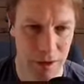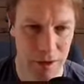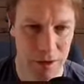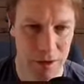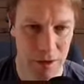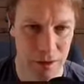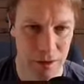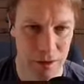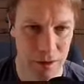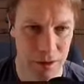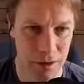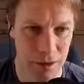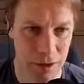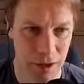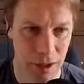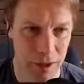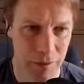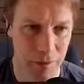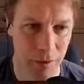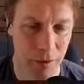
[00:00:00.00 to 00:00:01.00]
So
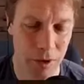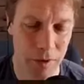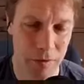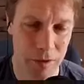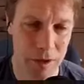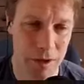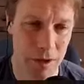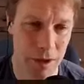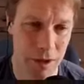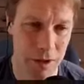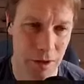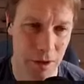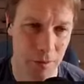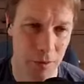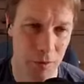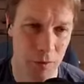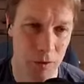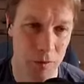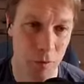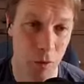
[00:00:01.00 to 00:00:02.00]
yeah, the previous
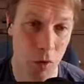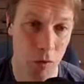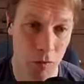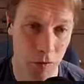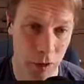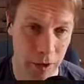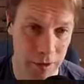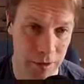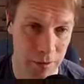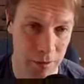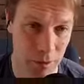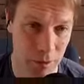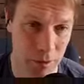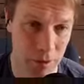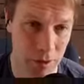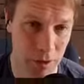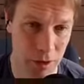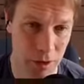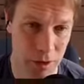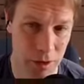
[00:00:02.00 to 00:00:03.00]
example was more flexible.
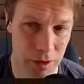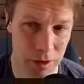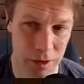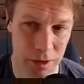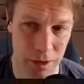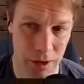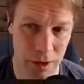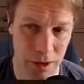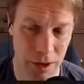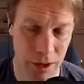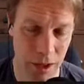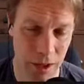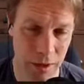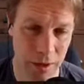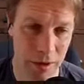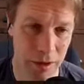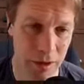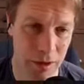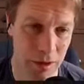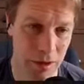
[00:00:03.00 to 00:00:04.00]
You could just say
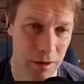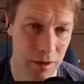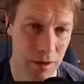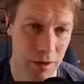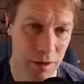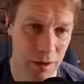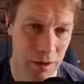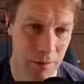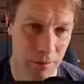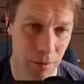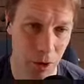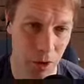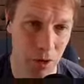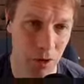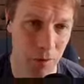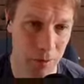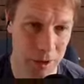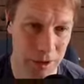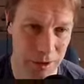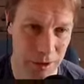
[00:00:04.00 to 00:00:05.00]
anything that might
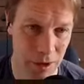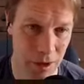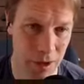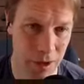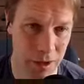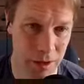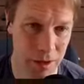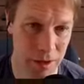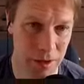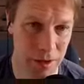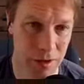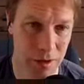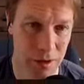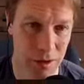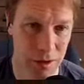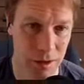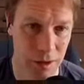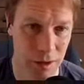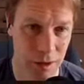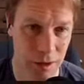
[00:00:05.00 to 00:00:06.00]
not be sized
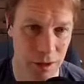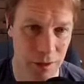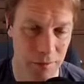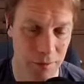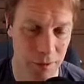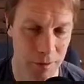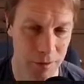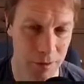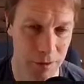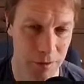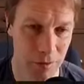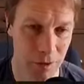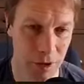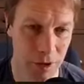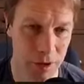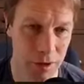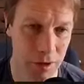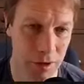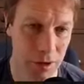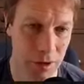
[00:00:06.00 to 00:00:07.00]
that implements
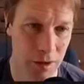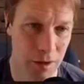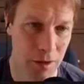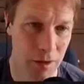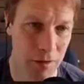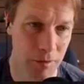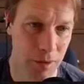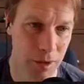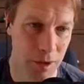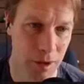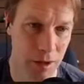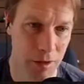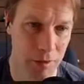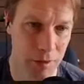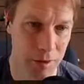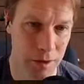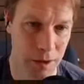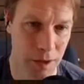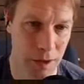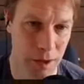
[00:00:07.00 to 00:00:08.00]
write, but here
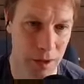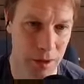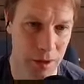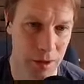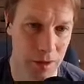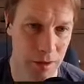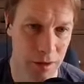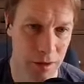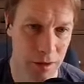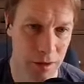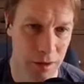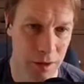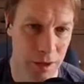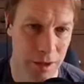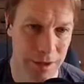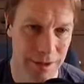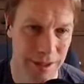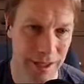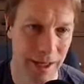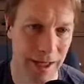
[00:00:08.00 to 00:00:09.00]
we're saying
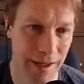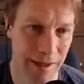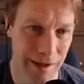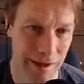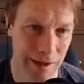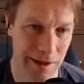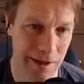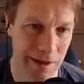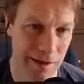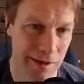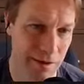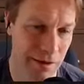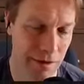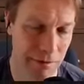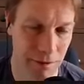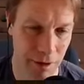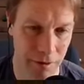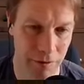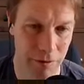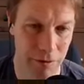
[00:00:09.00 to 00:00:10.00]
exactly
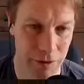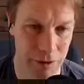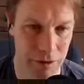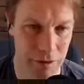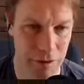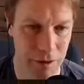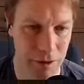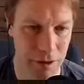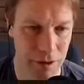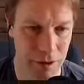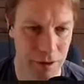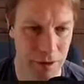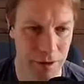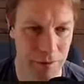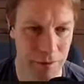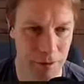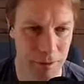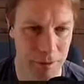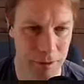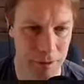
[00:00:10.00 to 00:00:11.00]
a reference to a thing that
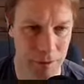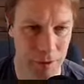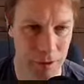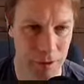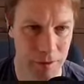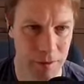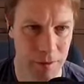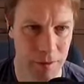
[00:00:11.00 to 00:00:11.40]
implements write.